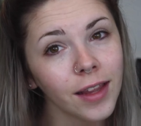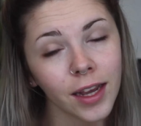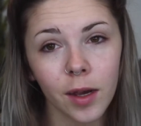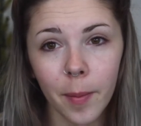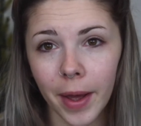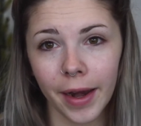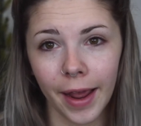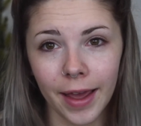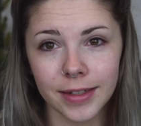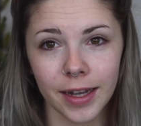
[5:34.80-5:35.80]
Like, come on, I
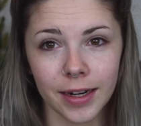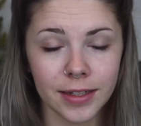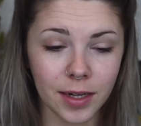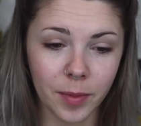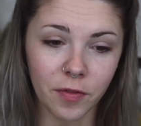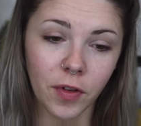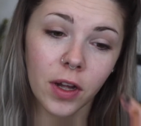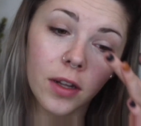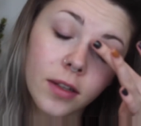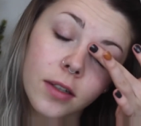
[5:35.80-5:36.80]
had to get it. It's not my
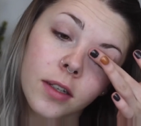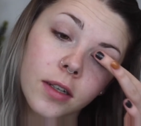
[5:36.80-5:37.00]
fault.